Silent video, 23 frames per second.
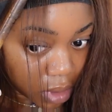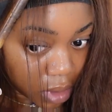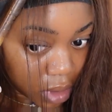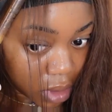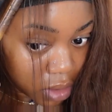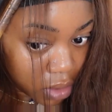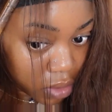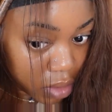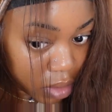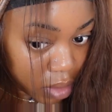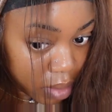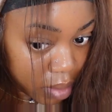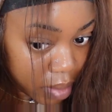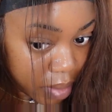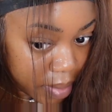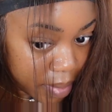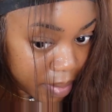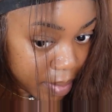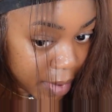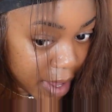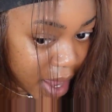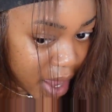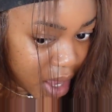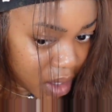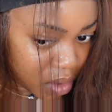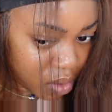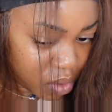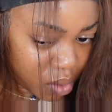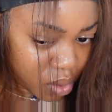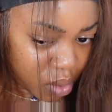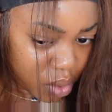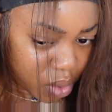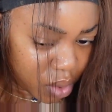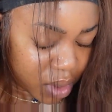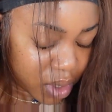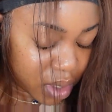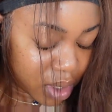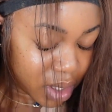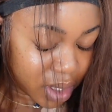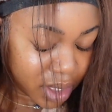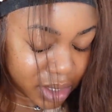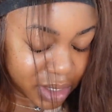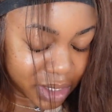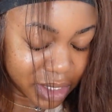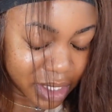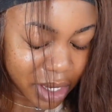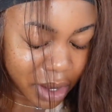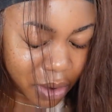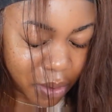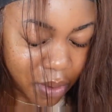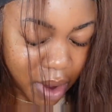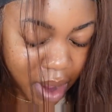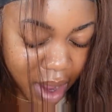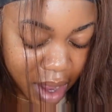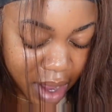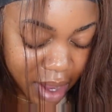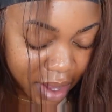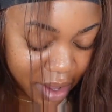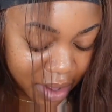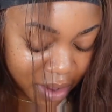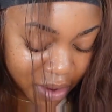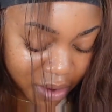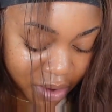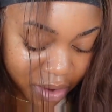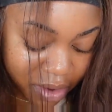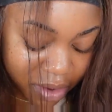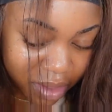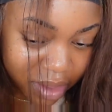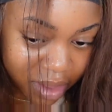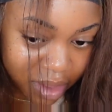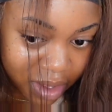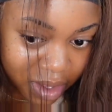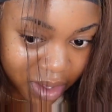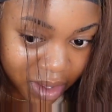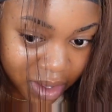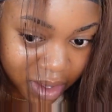just gonna do that. Ooh, it's so hot, y'all.